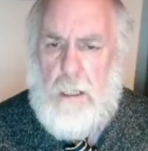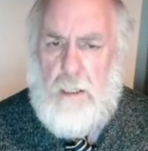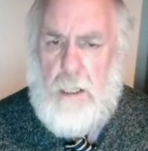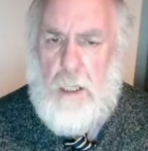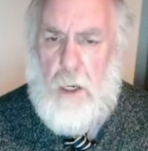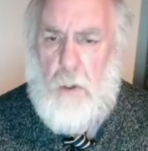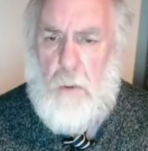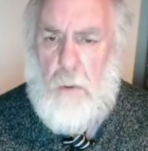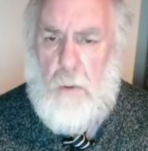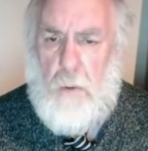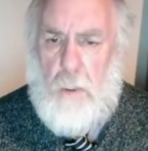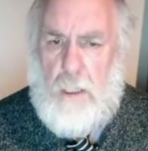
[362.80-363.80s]
ago,
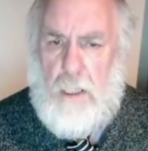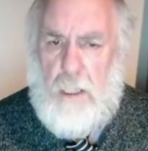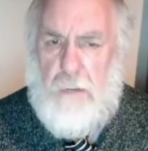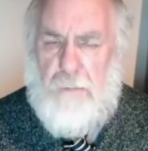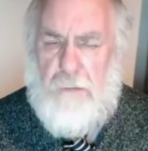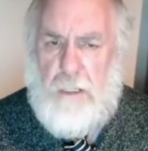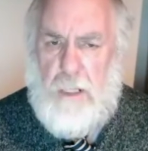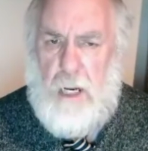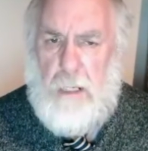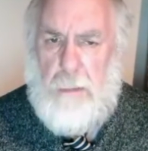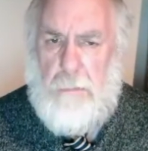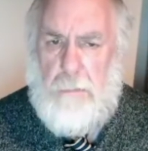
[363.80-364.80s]
at a different
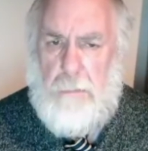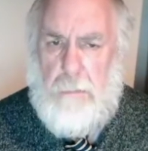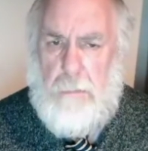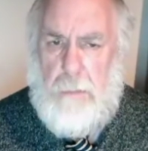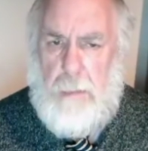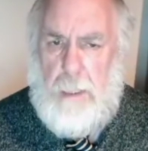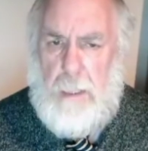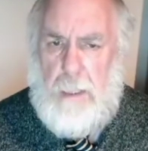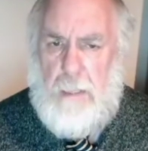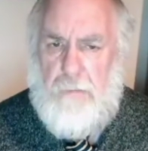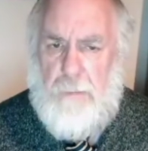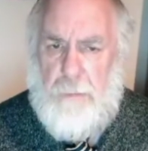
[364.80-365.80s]
time, in a
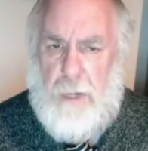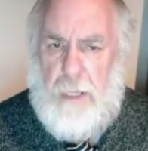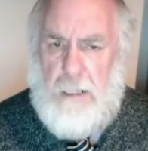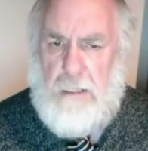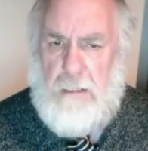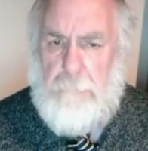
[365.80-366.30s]
different place,